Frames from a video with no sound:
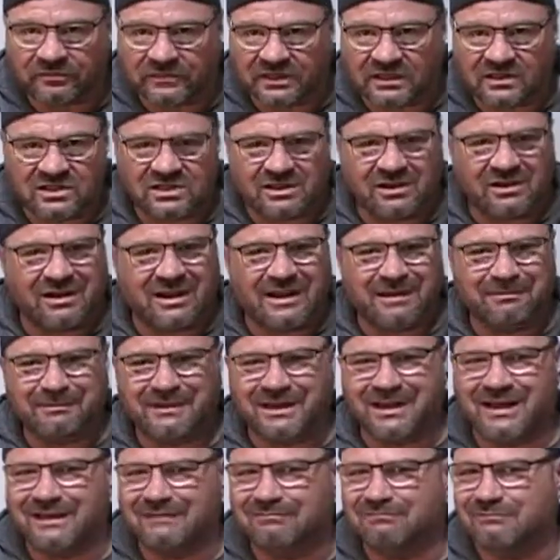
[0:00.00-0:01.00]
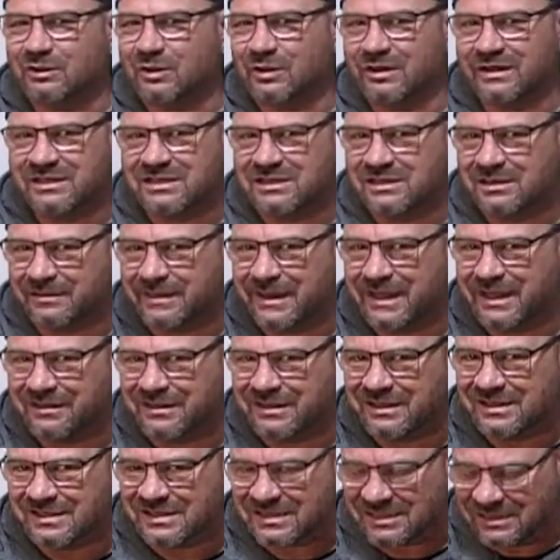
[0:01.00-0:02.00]
So I'm not crazy about
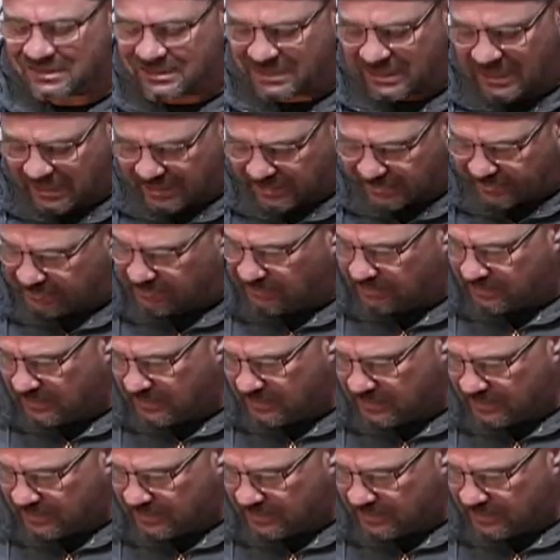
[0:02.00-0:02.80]
this design.